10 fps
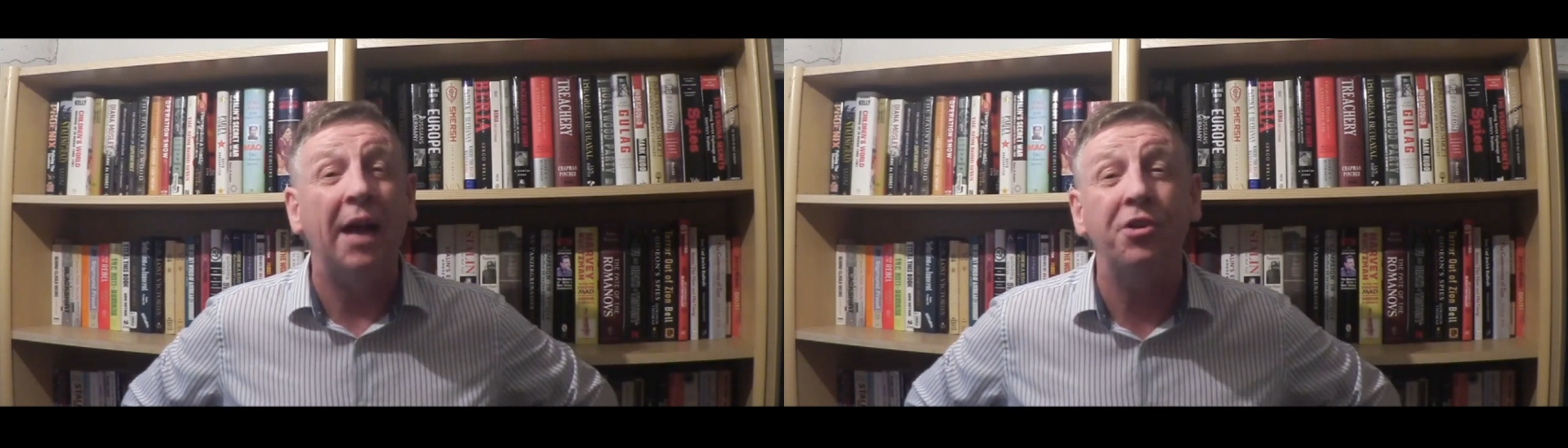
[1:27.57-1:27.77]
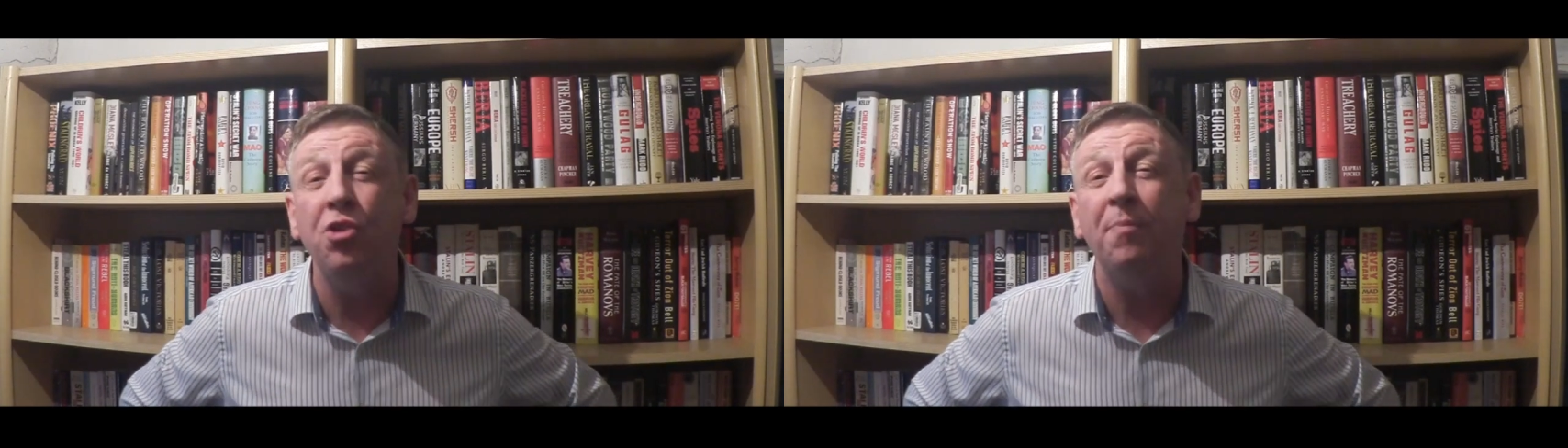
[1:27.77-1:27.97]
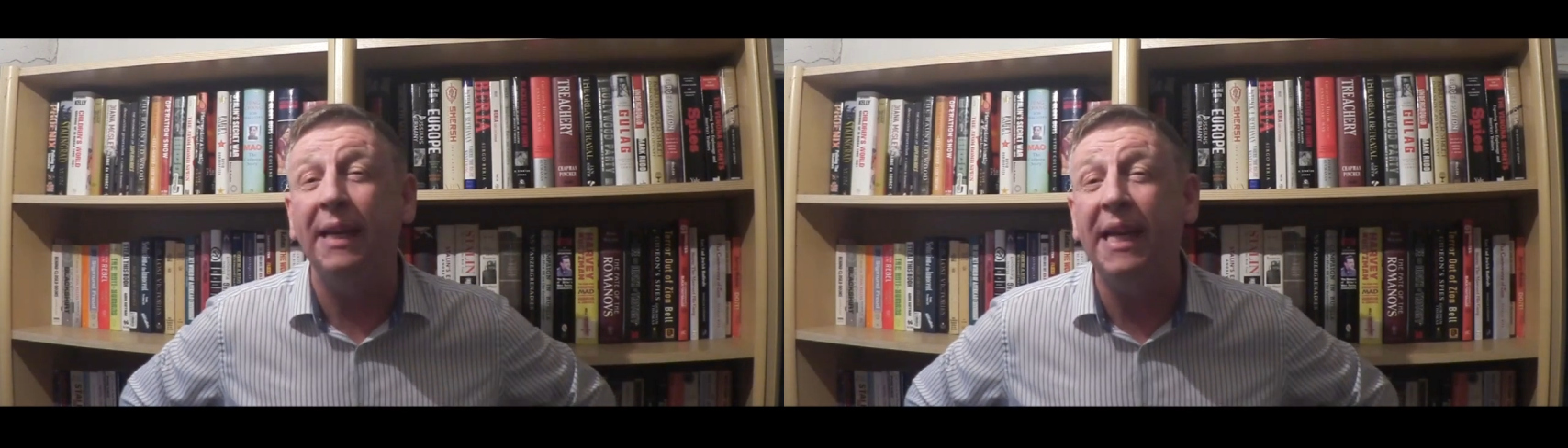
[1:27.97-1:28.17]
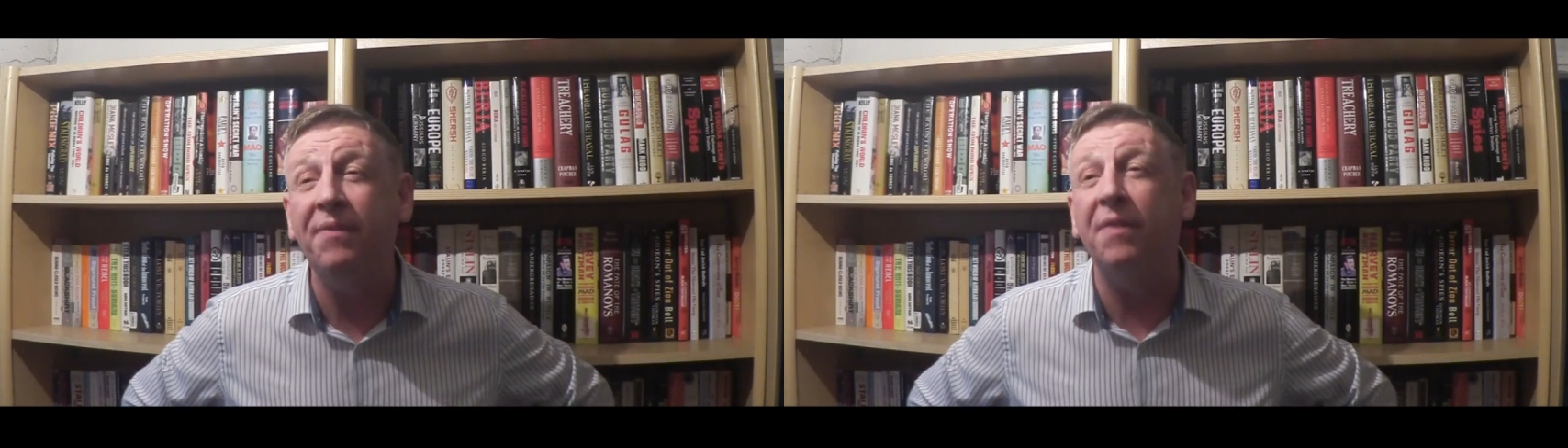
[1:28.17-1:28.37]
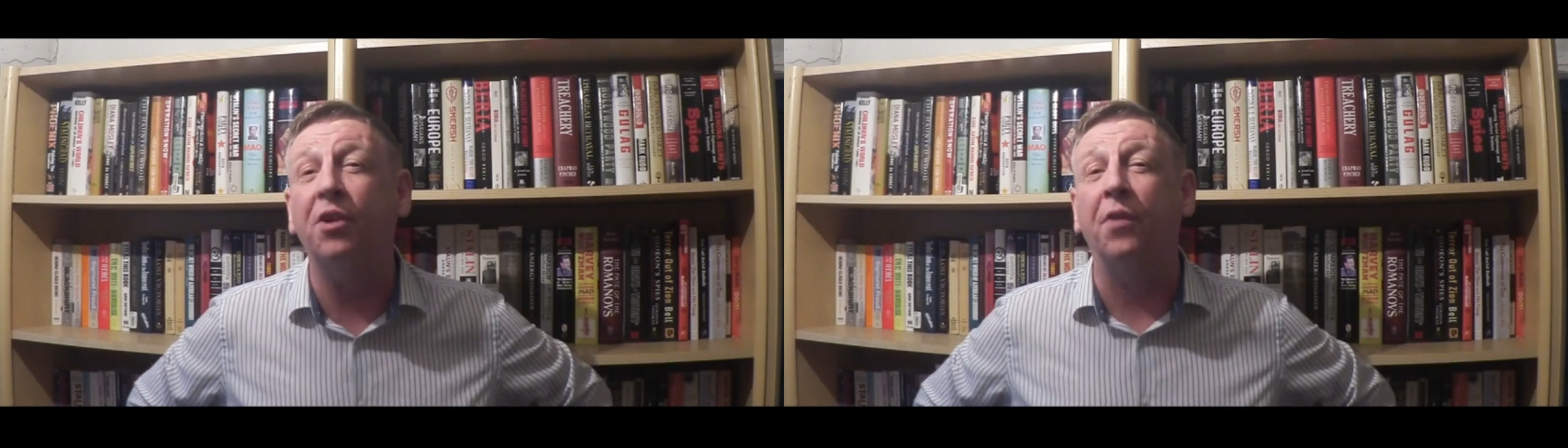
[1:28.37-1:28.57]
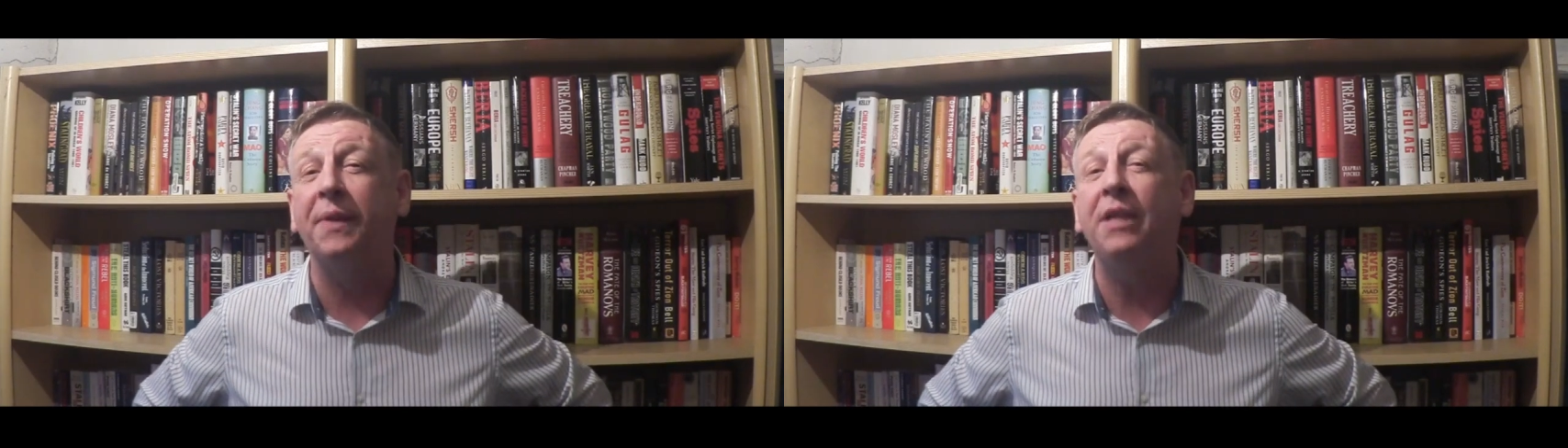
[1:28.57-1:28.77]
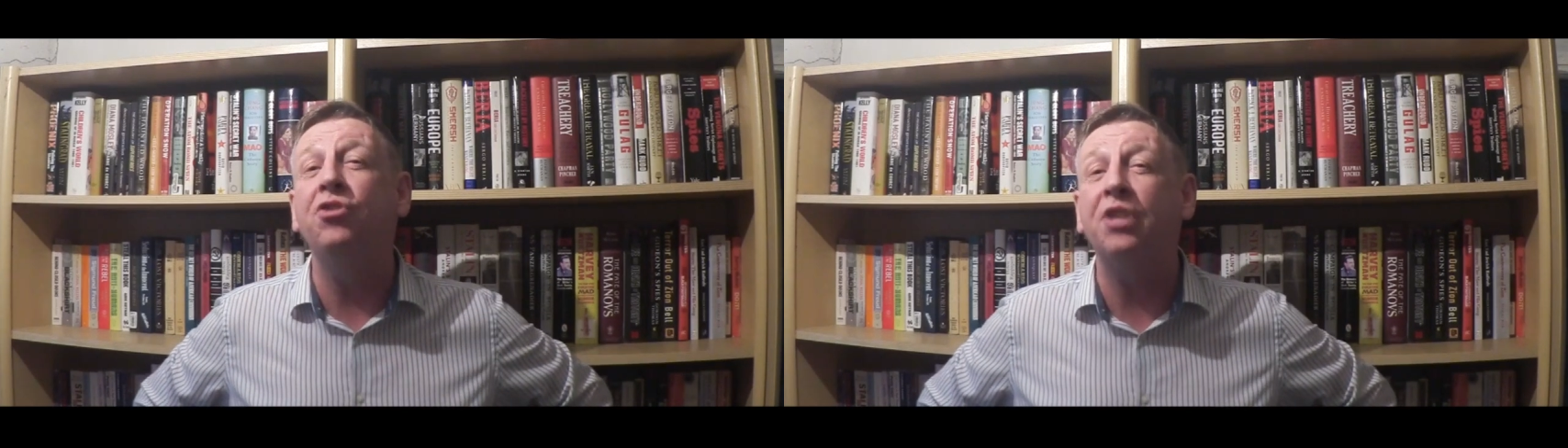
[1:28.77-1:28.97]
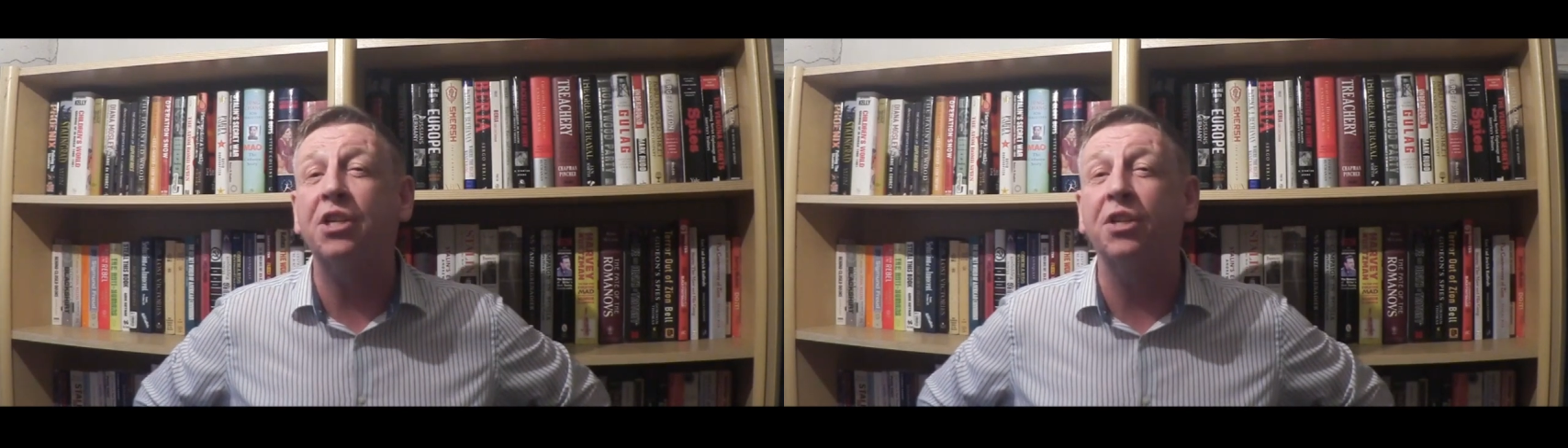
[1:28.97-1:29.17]
I do believe you've got the
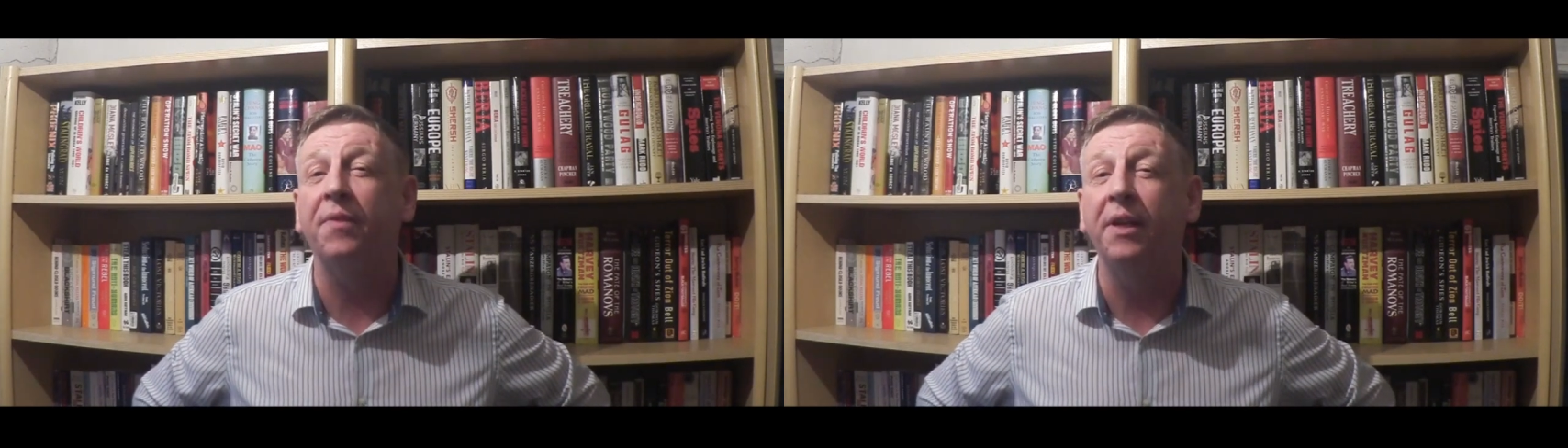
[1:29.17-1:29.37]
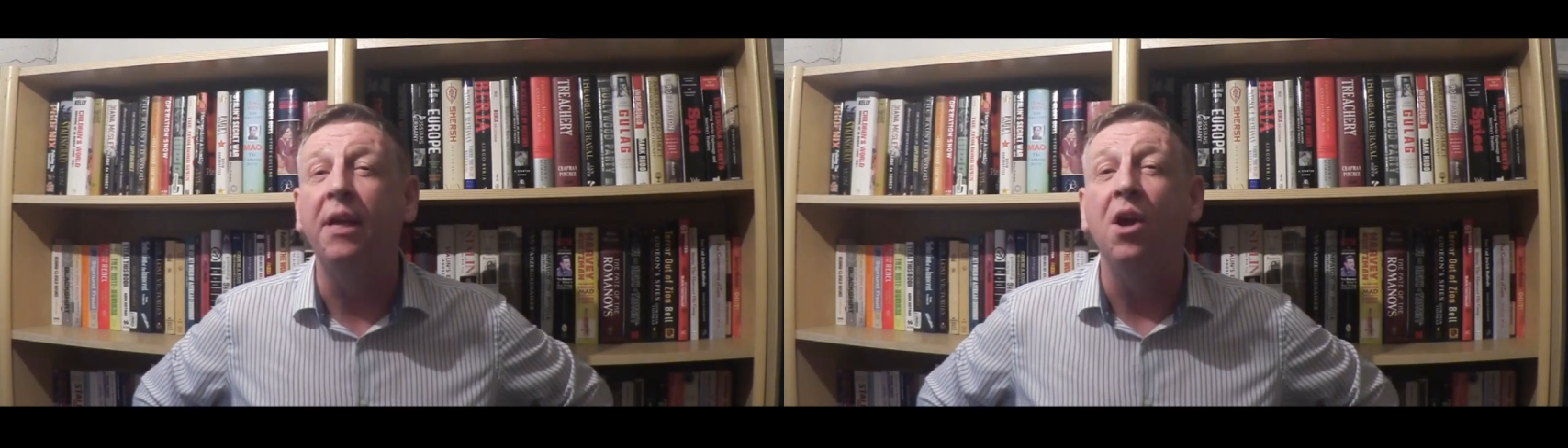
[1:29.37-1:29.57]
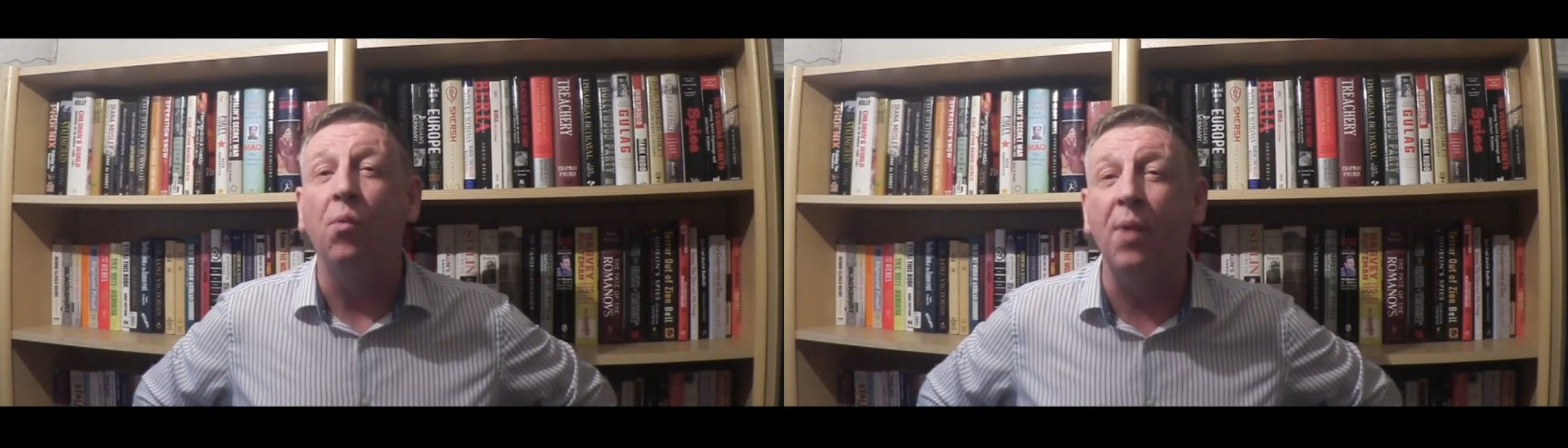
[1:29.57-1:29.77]
interests of the